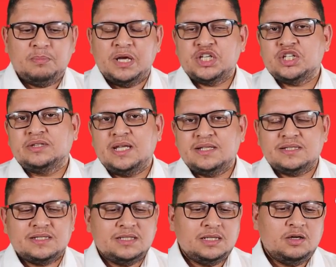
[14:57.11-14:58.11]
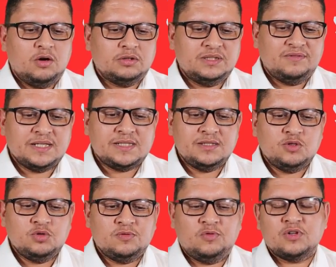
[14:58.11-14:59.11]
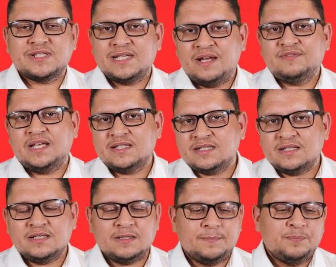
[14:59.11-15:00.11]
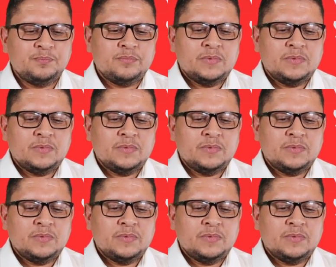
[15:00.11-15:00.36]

patient testing or devices used for self testing.